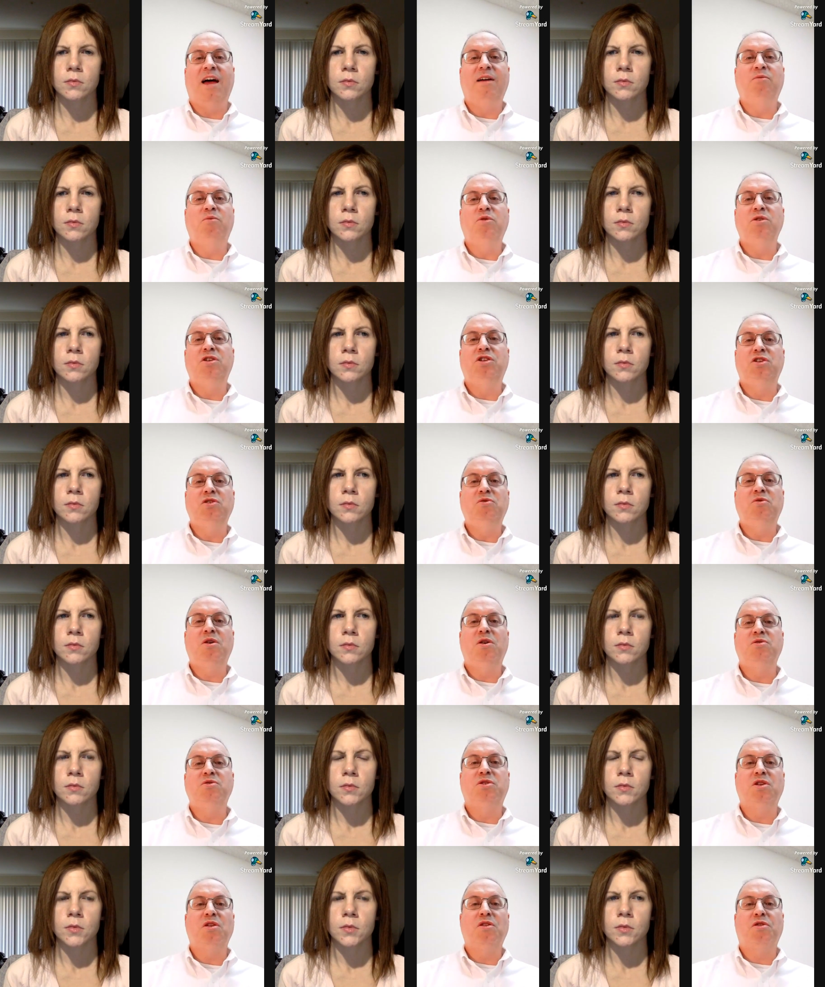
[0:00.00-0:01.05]
Speaker 1: I would do
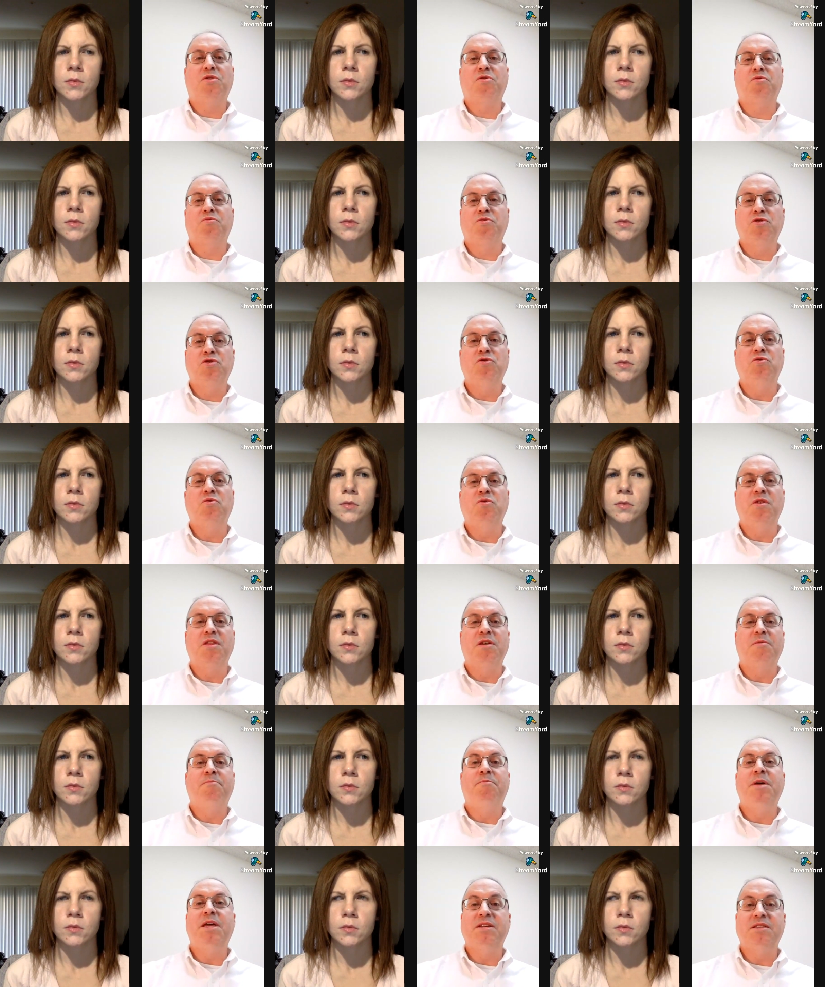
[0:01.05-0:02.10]
those through
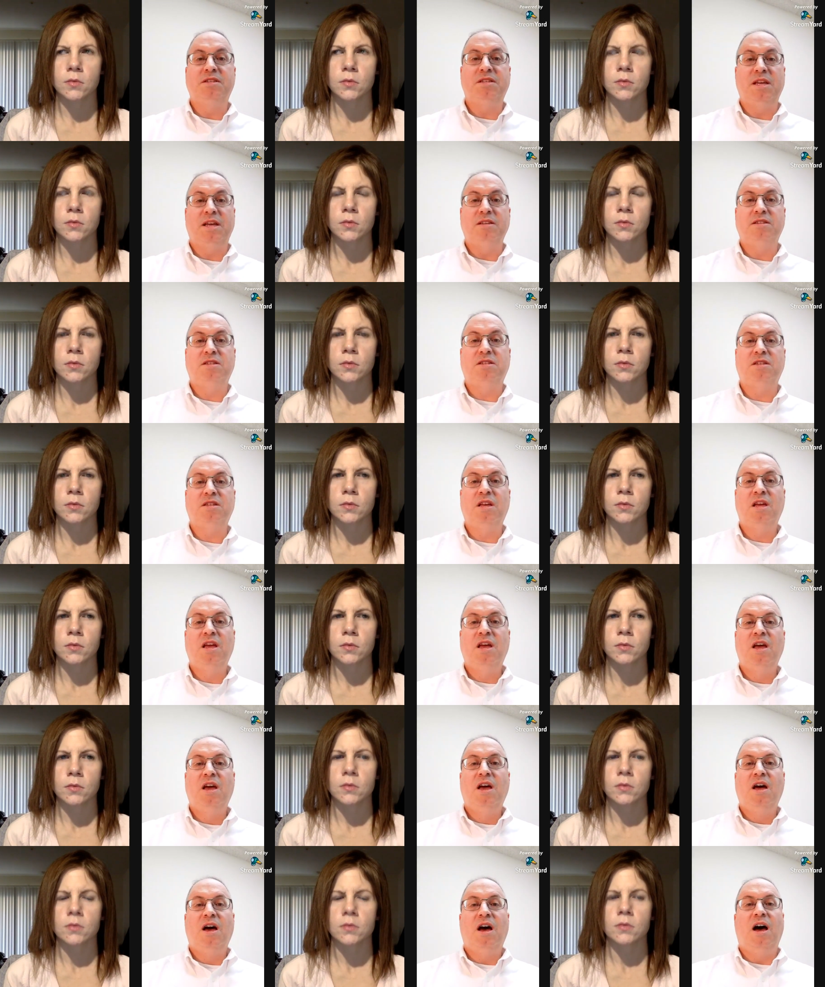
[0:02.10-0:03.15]
the business.
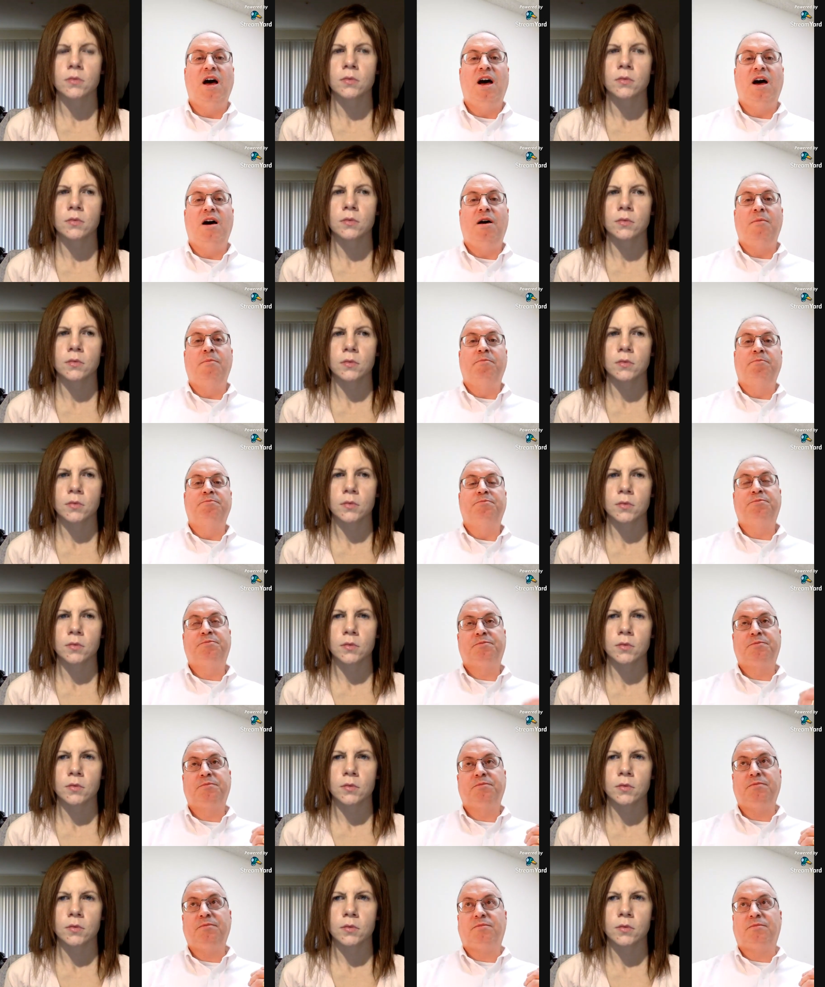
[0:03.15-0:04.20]

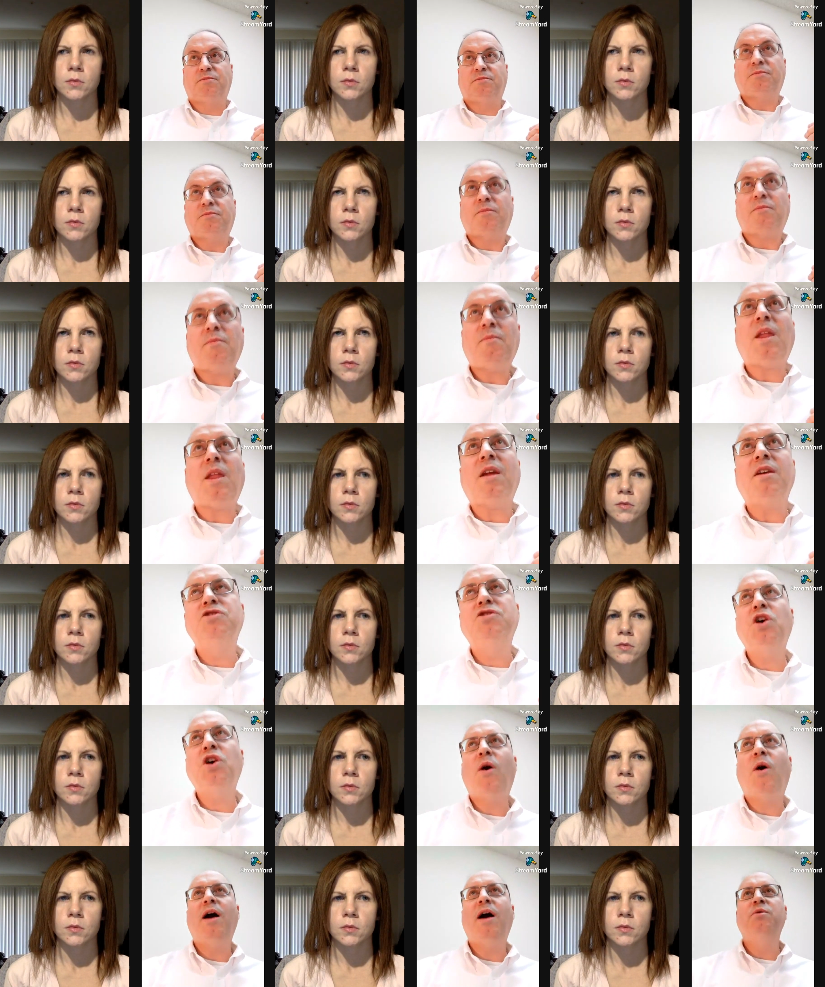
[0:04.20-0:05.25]

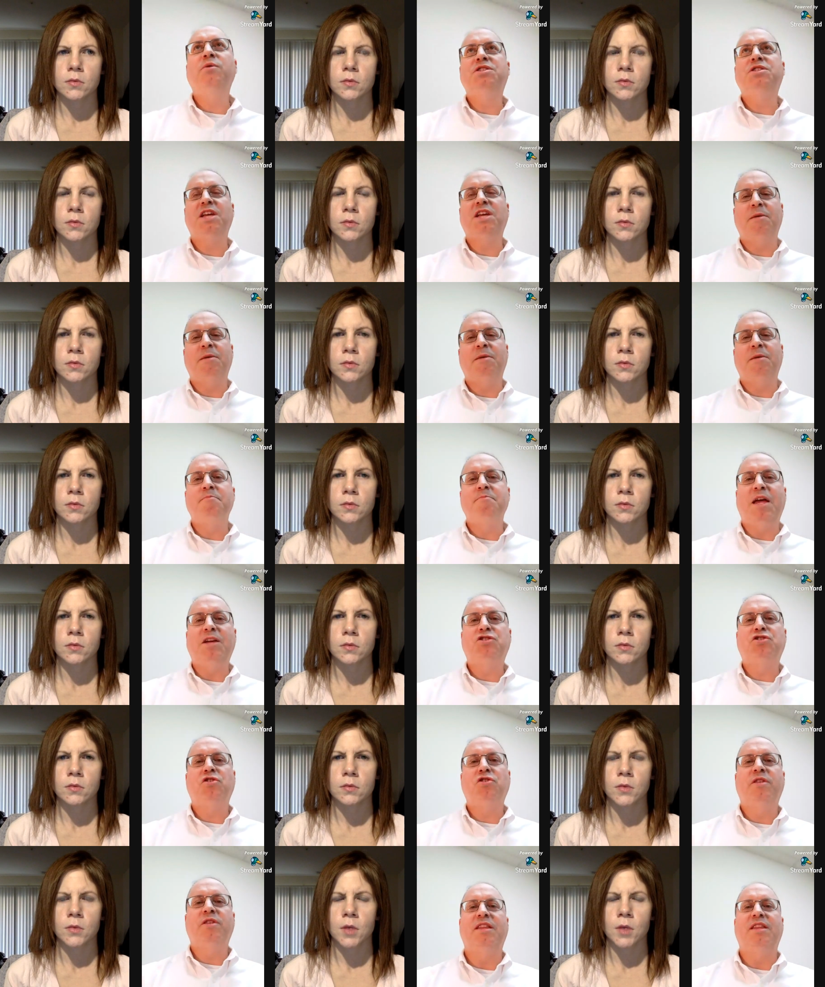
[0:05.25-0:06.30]
So I would say make
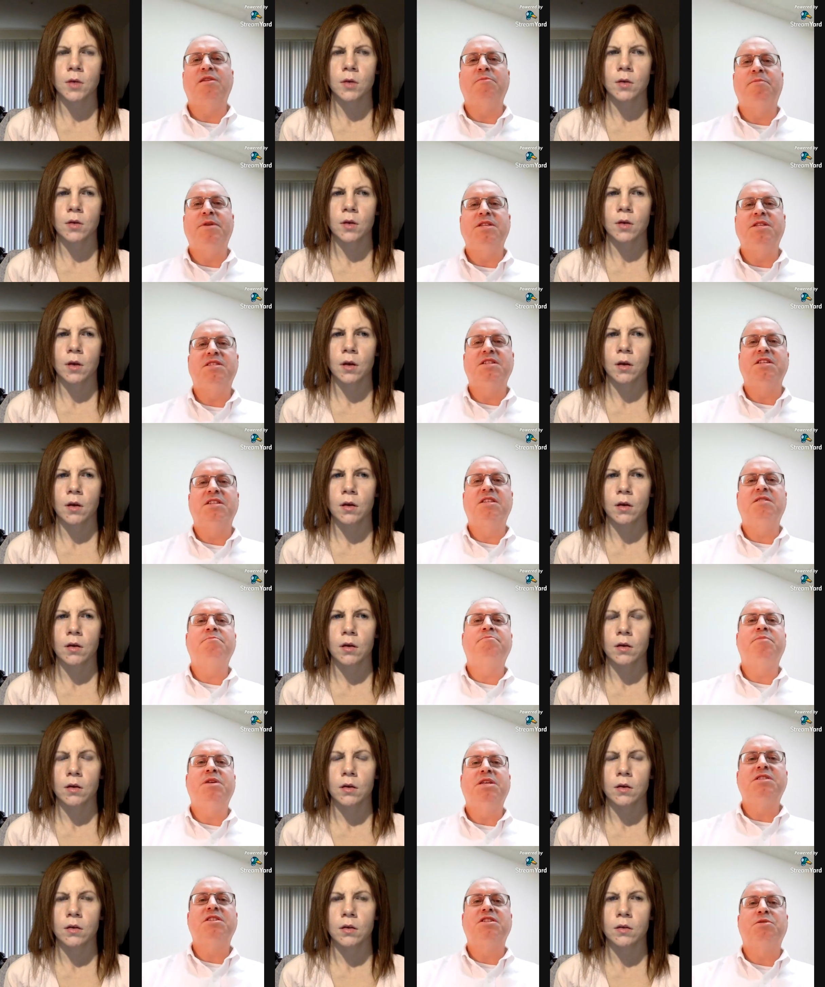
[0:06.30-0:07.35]
sure that the
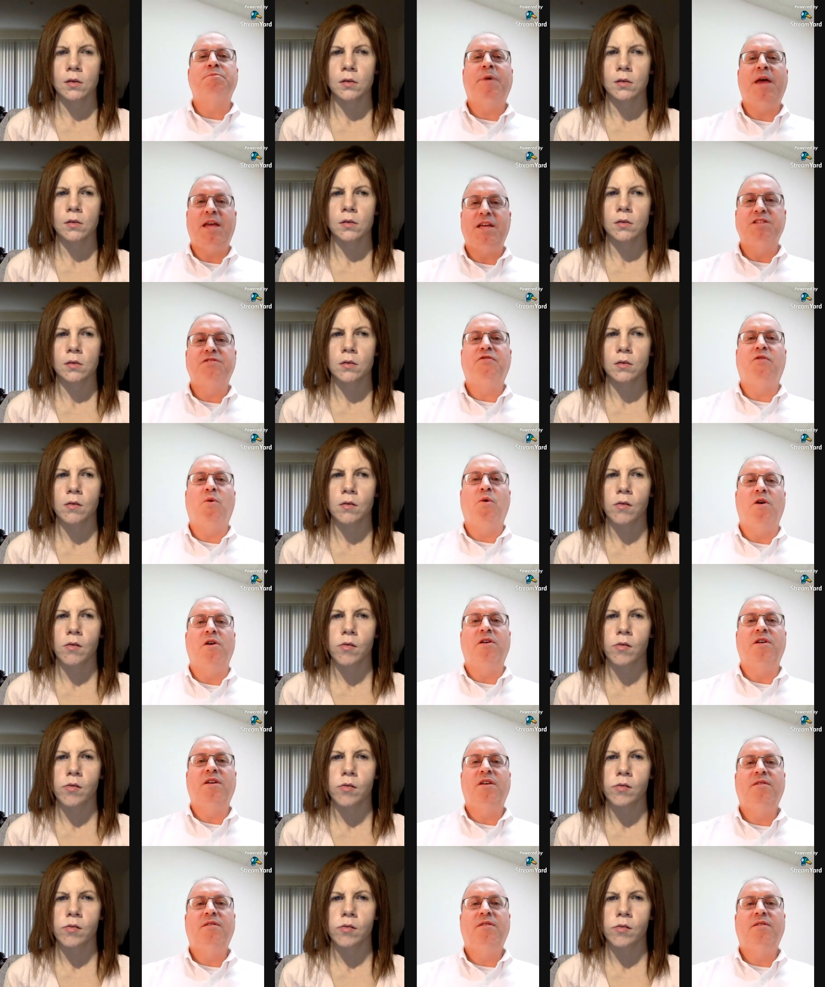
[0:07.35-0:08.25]
business pays for it.